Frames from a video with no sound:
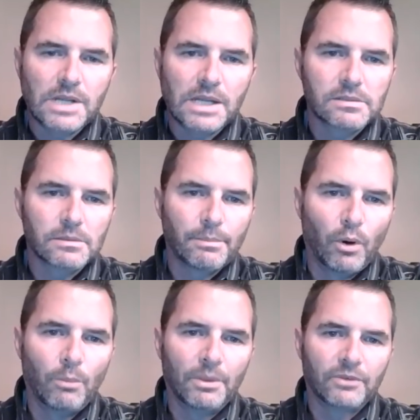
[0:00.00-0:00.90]
takes the
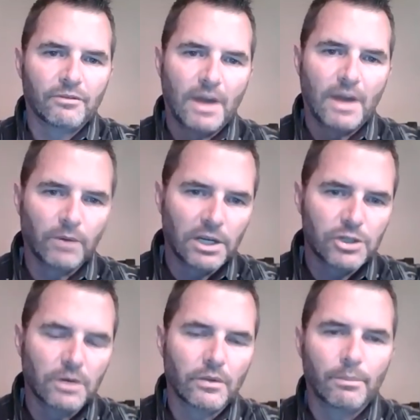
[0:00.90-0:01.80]
poem as the
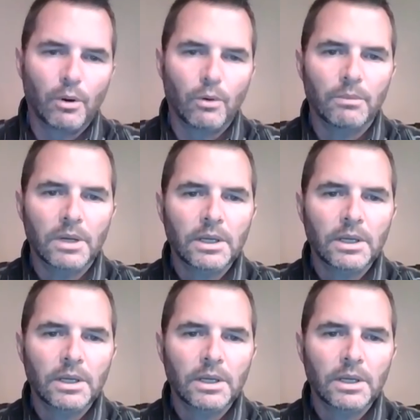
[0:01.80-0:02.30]
foundation of their poem